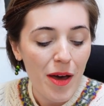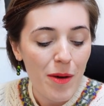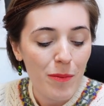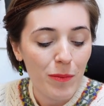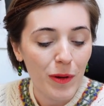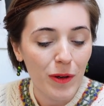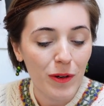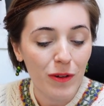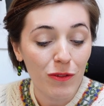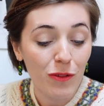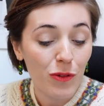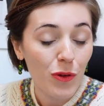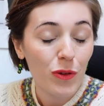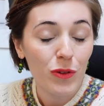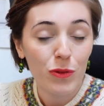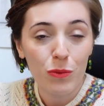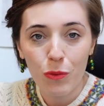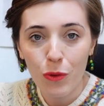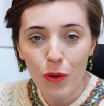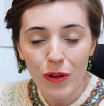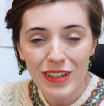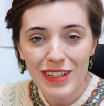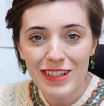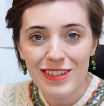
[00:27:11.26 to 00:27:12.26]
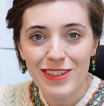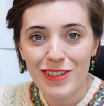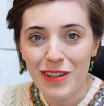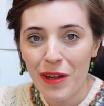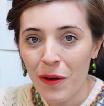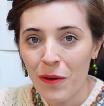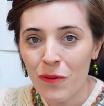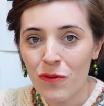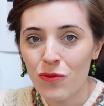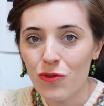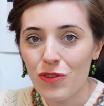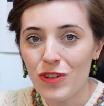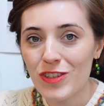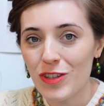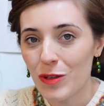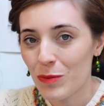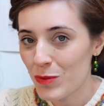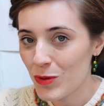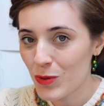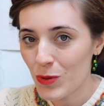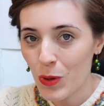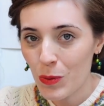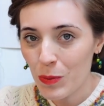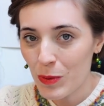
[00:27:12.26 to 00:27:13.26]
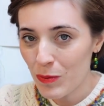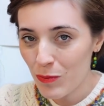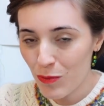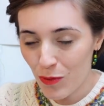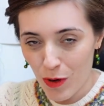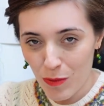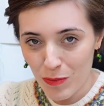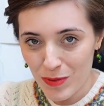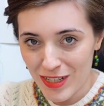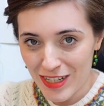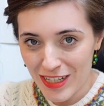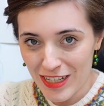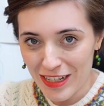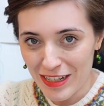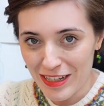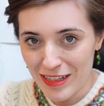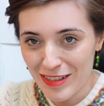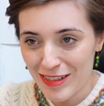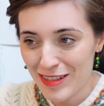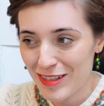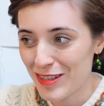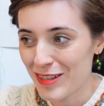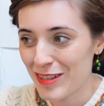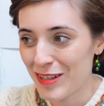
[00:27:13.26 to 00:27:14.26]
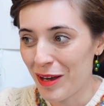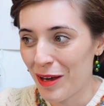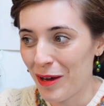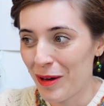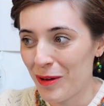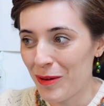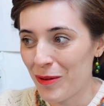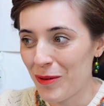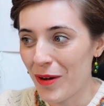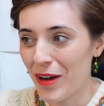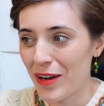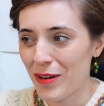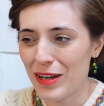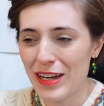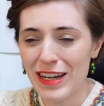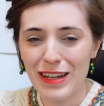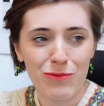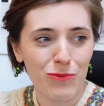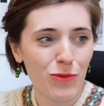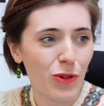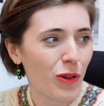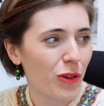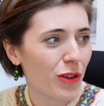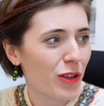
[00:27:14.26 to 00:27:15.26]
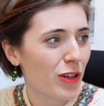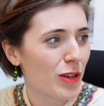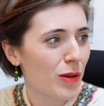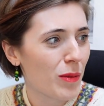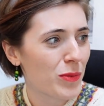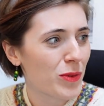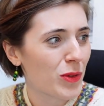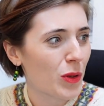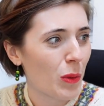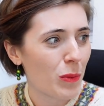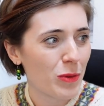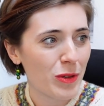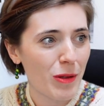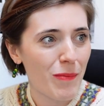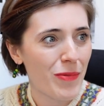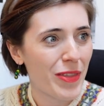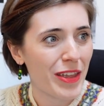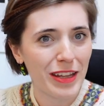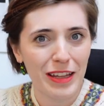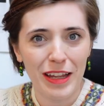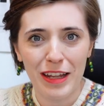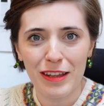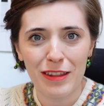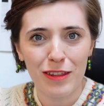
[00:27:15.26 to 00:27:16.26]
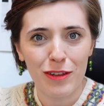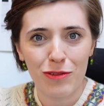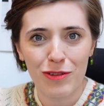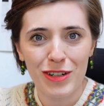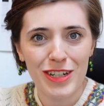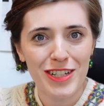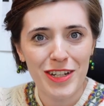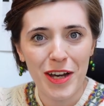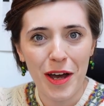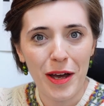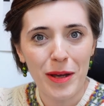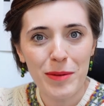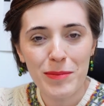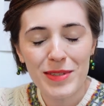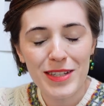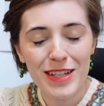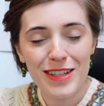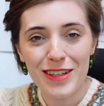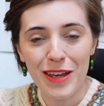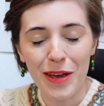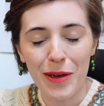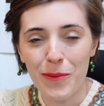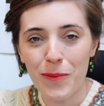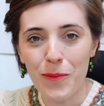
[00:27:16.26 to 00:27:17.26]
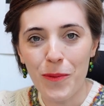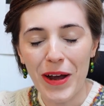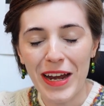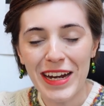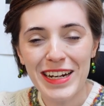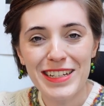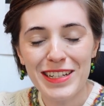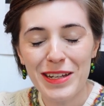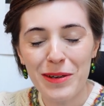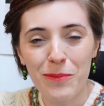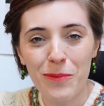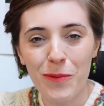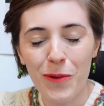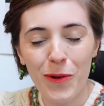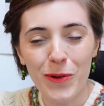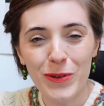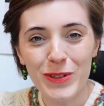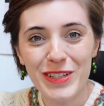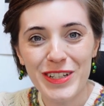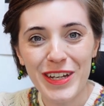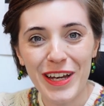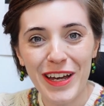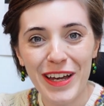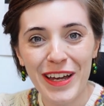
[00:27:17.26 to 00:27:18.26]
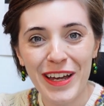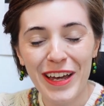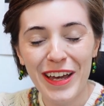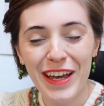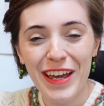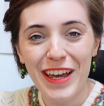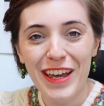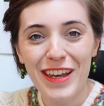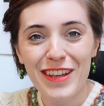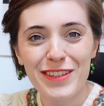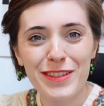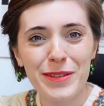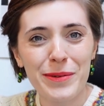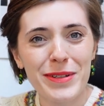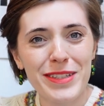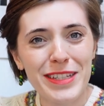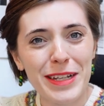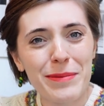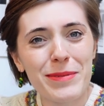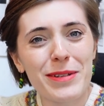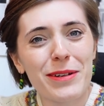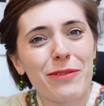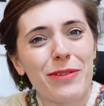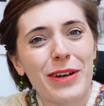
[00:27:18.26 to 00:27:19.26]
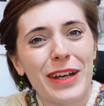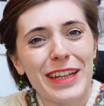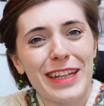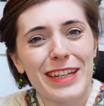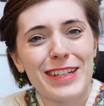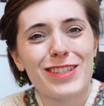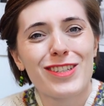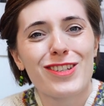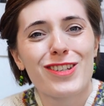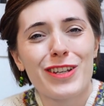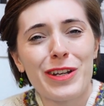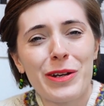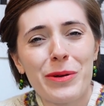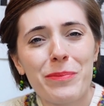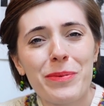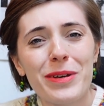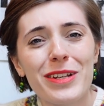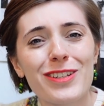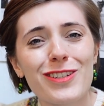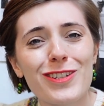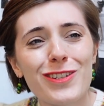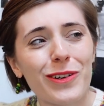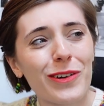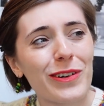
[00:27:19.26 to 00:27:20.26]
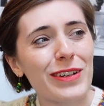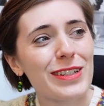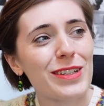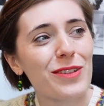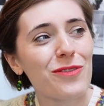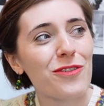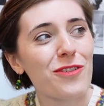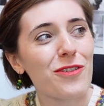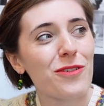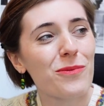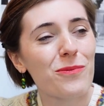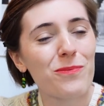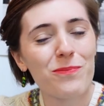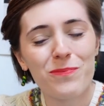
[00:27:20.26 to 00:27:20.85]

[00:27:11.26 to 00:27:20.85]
but of course wool is known for its absorbent properties. So wool can absorb something like 3 times its own weight in water. So it seems a really stupid choice for